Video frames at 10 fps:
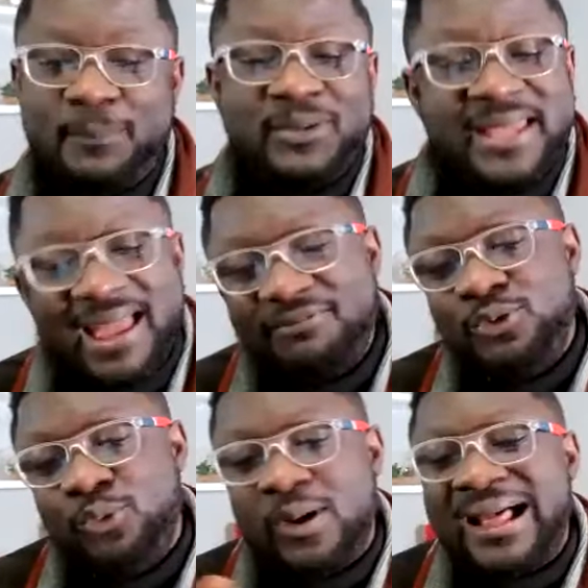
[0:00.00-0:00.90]
but they have
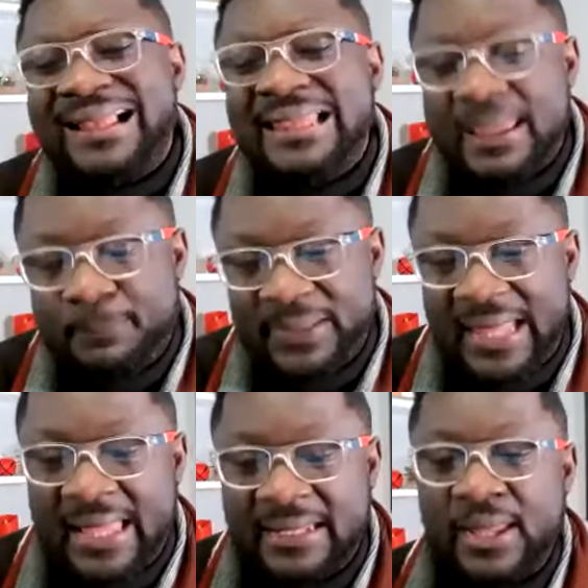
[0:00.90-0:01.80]
no clear
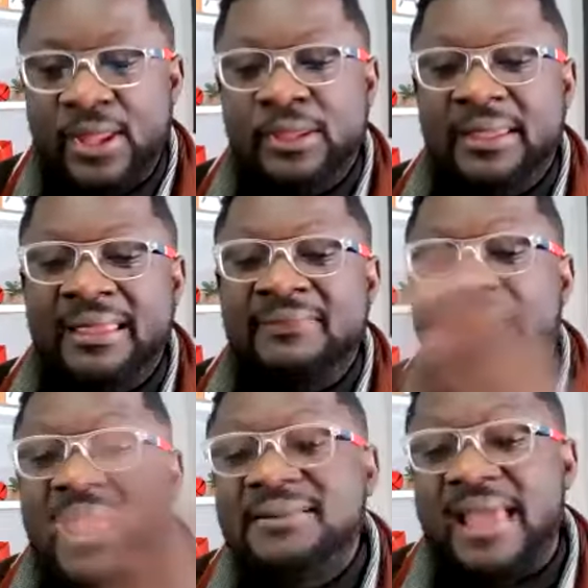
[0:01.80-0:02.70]
plan in
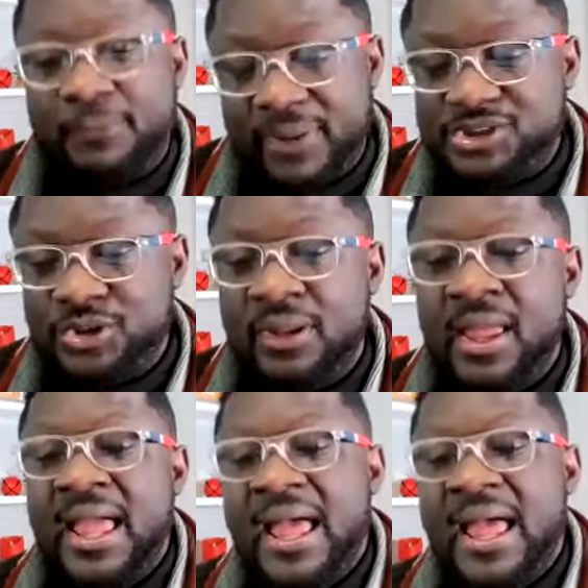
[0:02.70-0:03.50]
that direction.